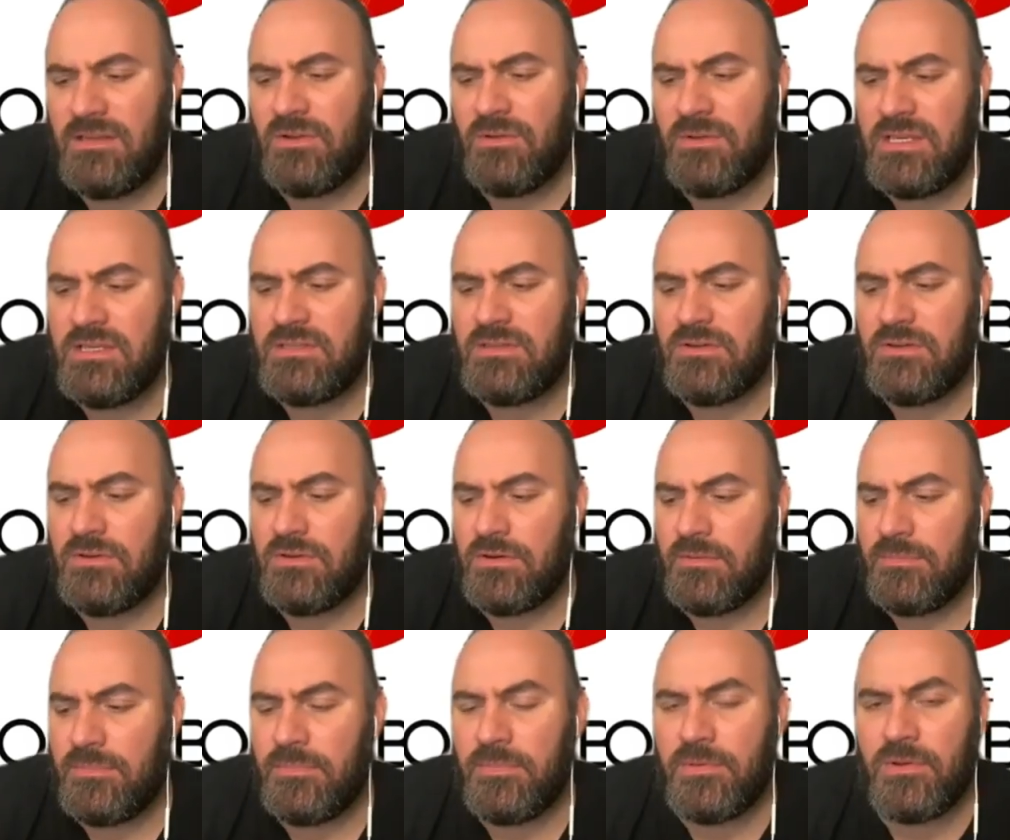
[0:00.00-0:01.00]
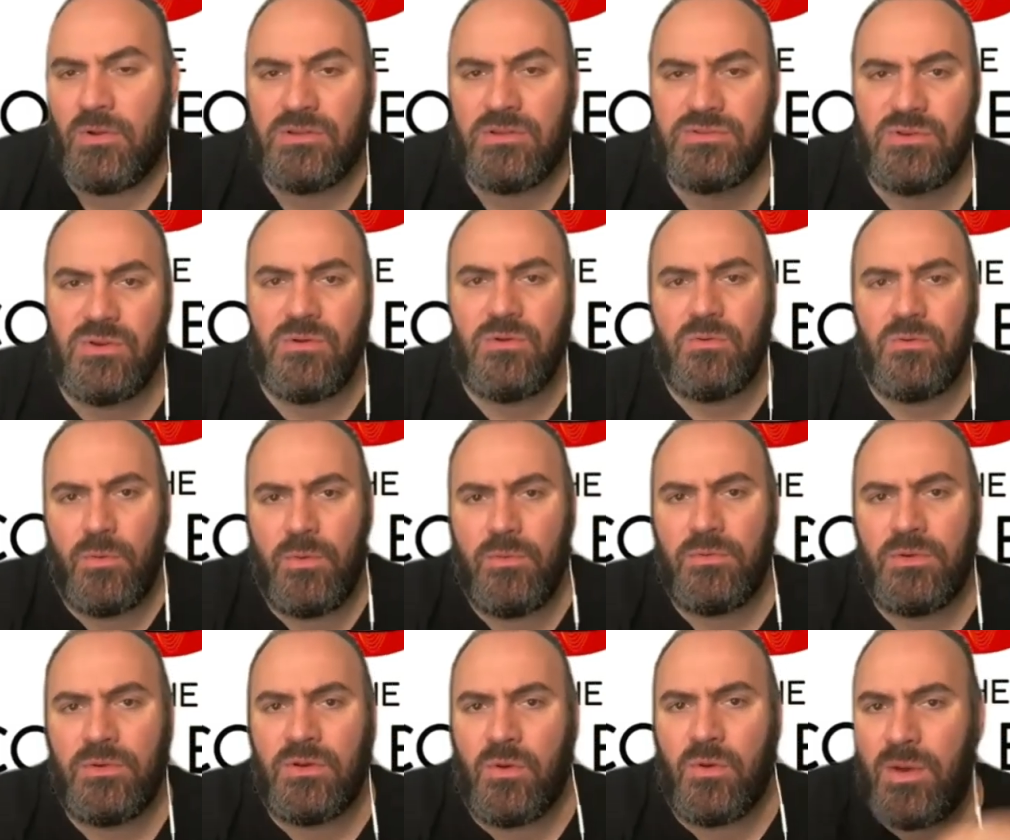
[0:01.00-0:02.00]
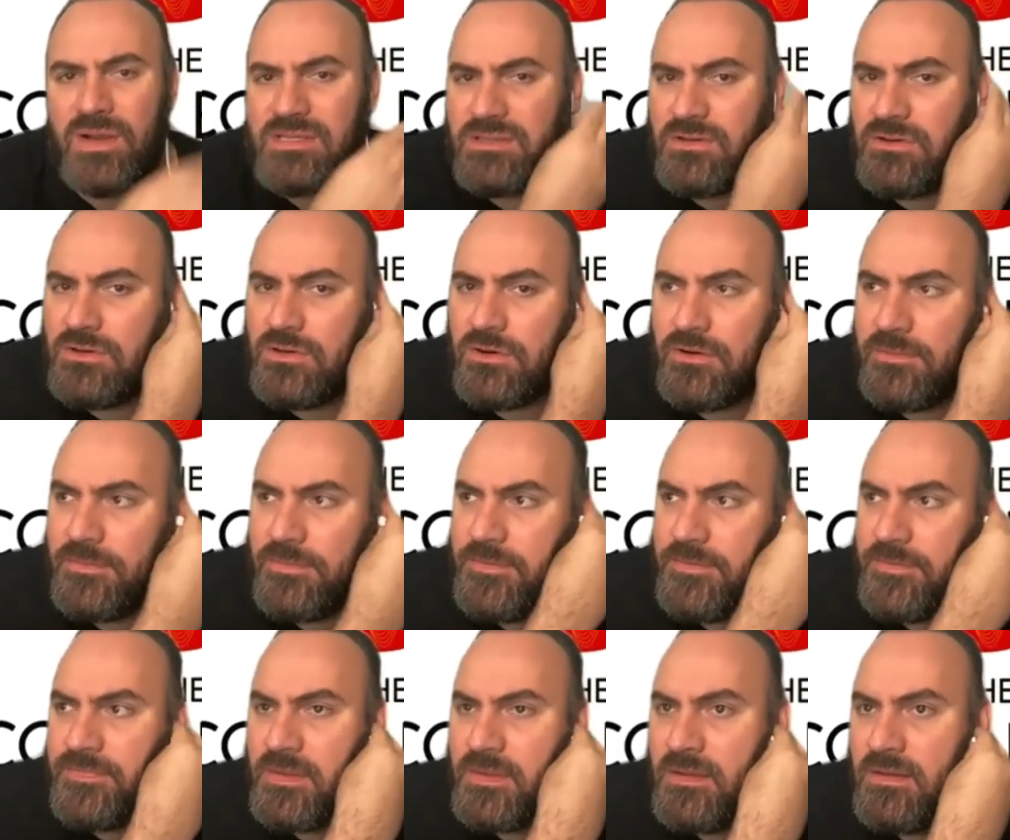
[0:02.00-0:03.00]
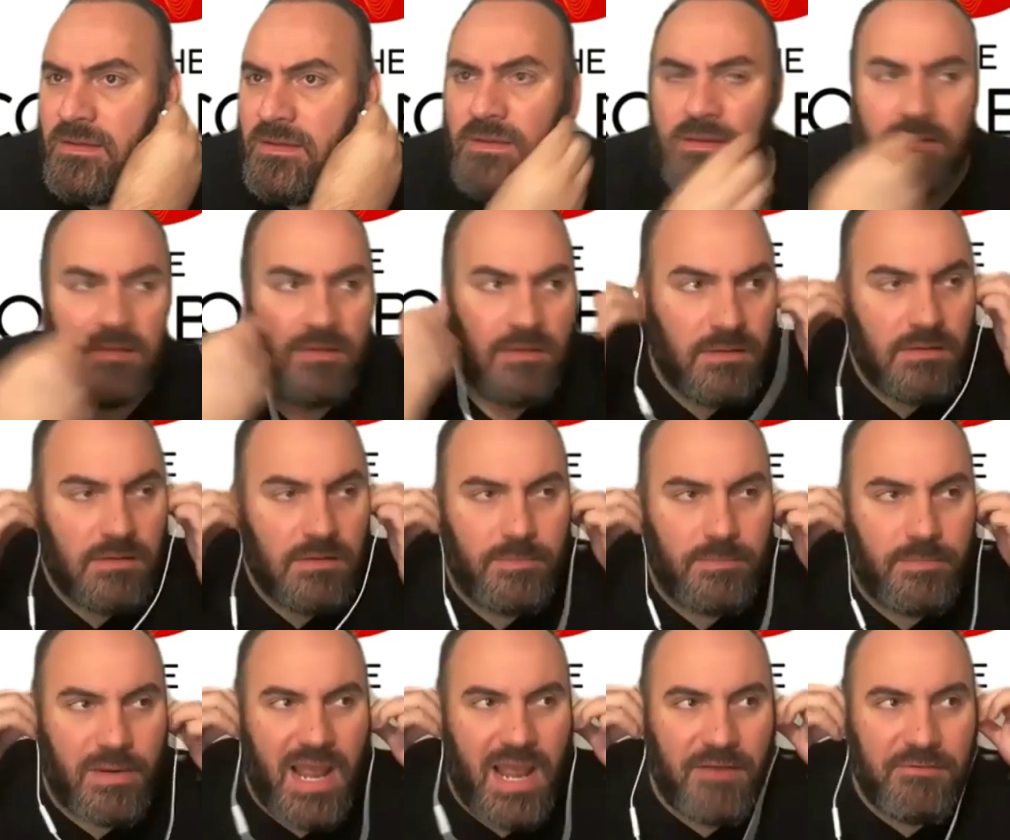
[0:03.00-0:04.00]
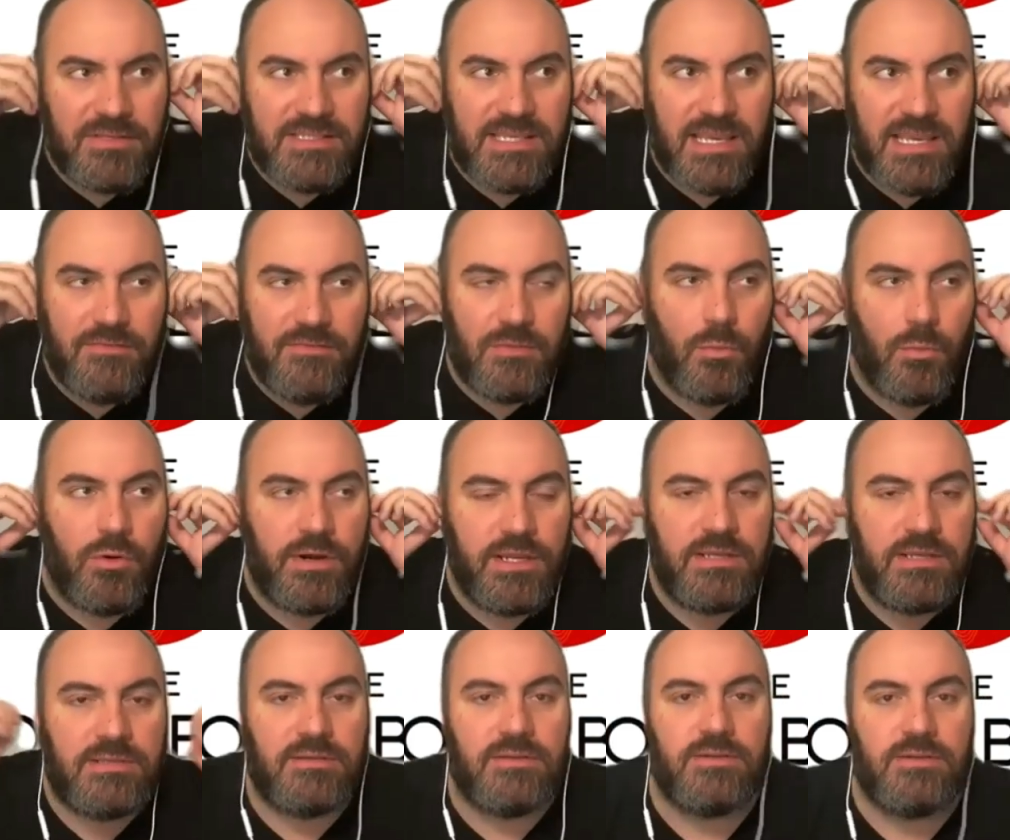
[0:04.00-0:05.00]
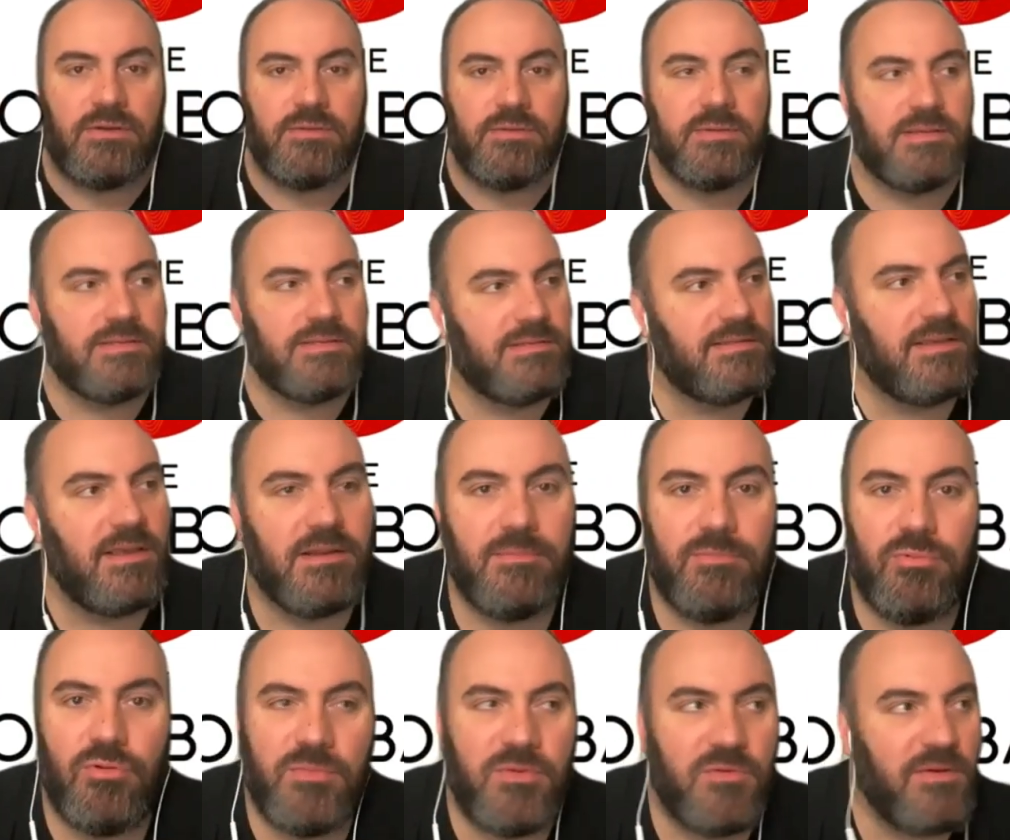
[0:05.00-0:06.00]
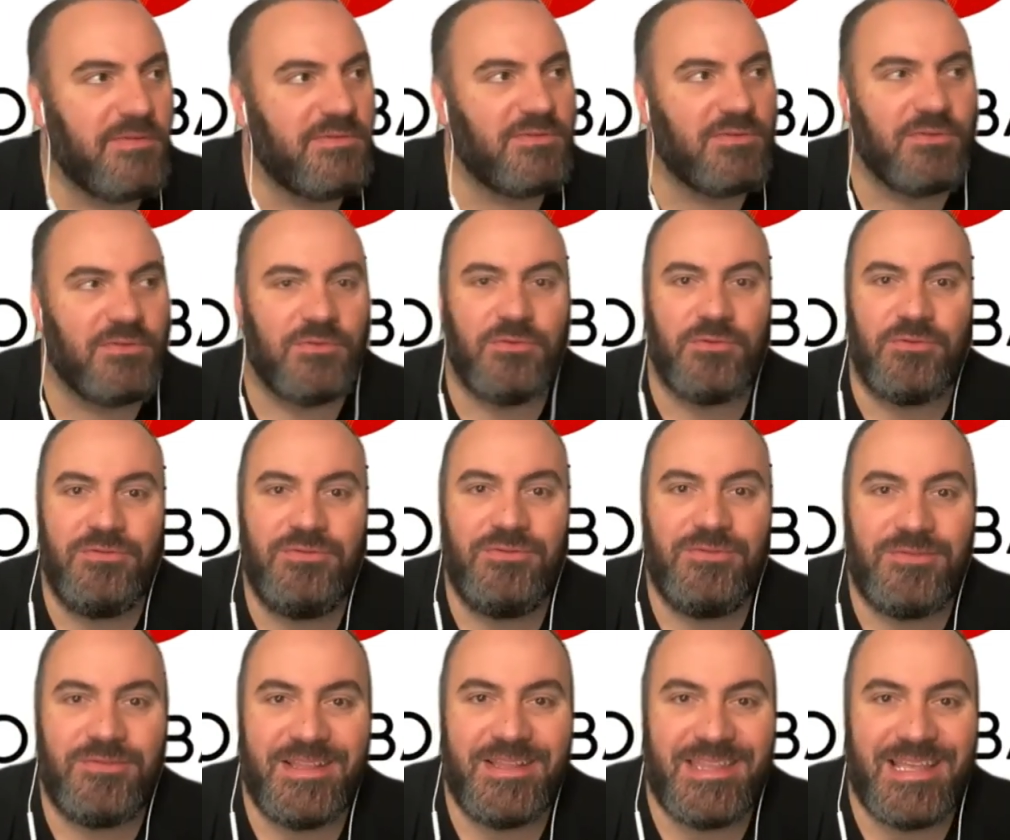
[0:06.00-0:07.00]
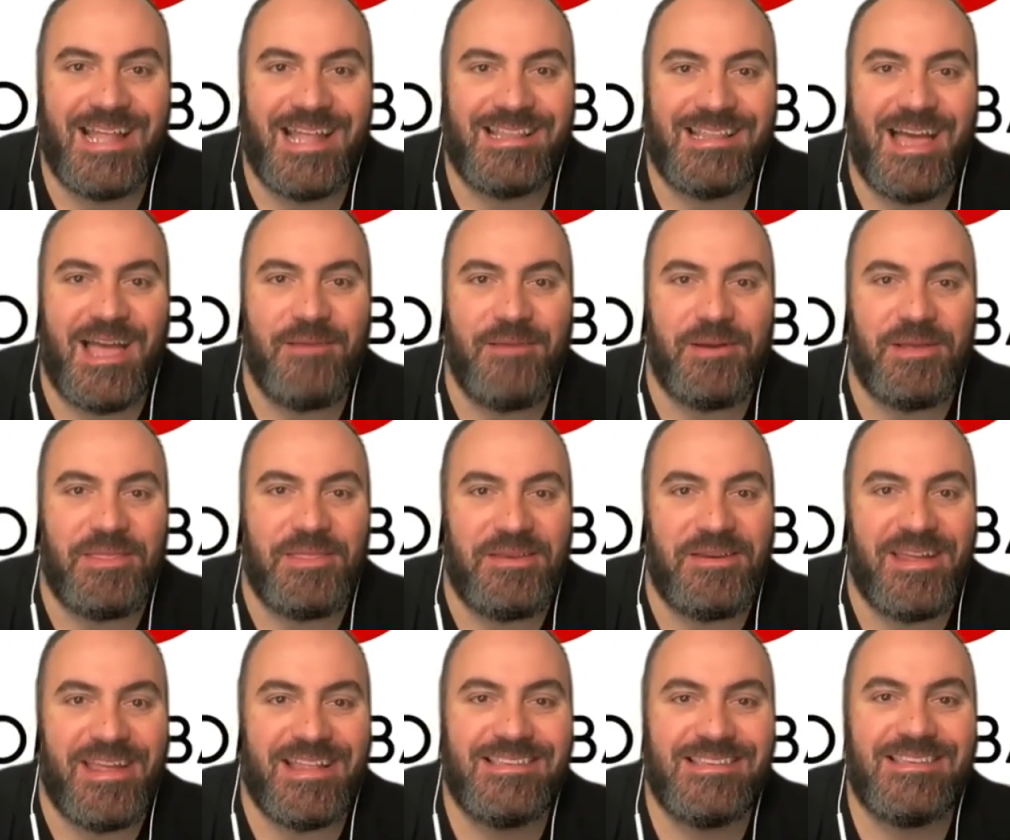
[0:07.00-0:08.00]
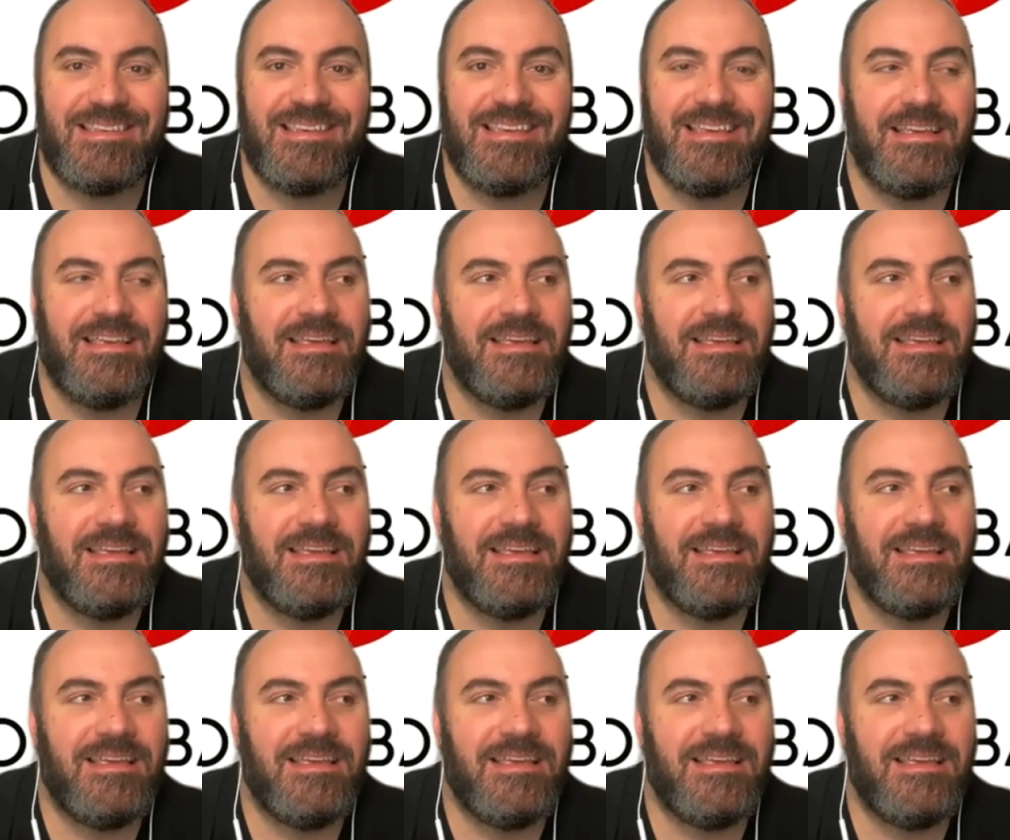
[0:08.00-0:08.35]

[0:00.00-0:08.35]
you know, Eastern Europe, but also, you know, Western Europe, but I would say even more in Eastern Europe, because the unemployment rate's through the roof, right? They got time on their hands.